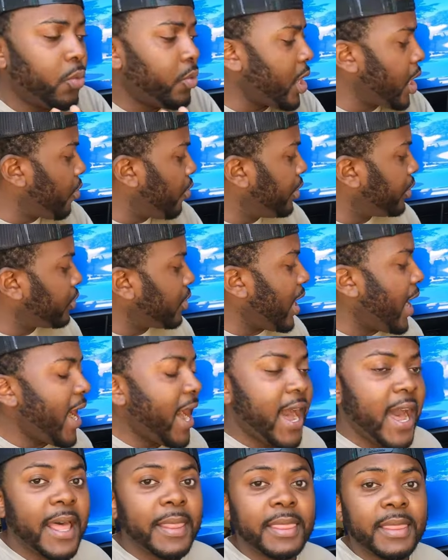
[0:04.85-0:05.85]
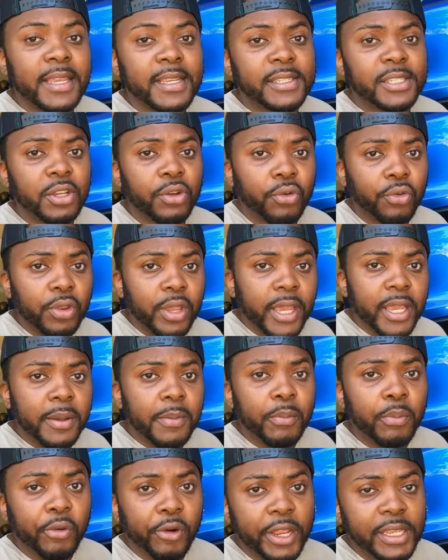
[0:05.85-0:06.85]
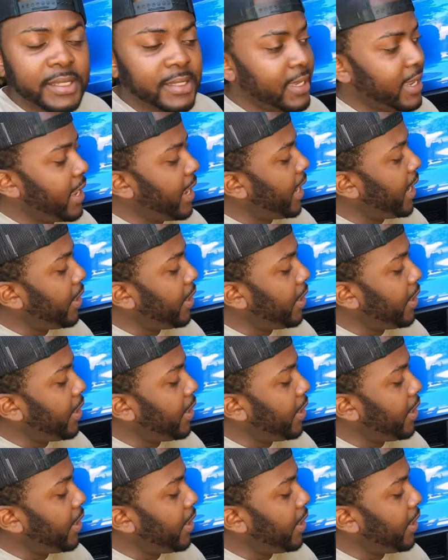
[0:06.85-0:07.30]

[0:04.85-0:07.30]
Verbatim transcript: We are going to add this rear brace,